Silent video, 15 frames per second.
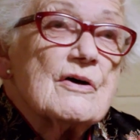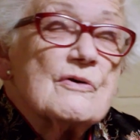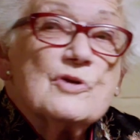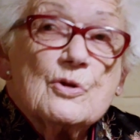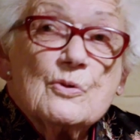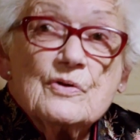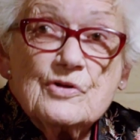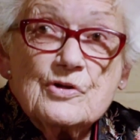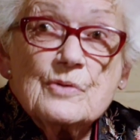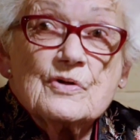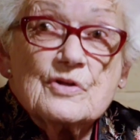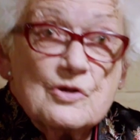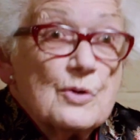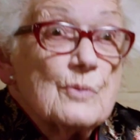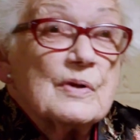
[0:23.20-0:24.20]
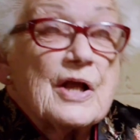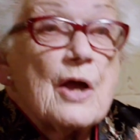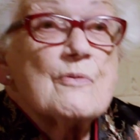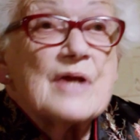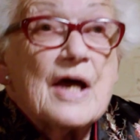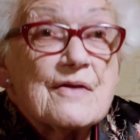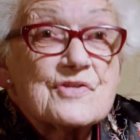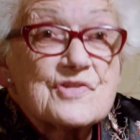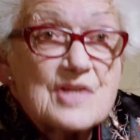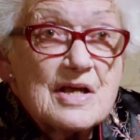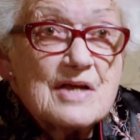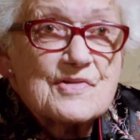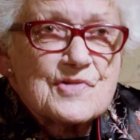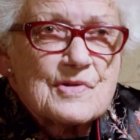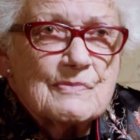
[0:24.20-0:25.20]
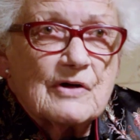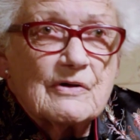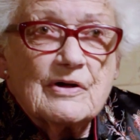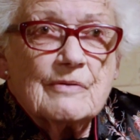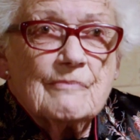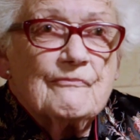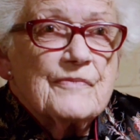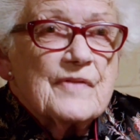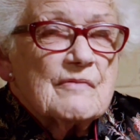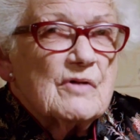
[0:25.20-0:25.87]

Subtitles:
you and you and you will go downstairs tomorrow.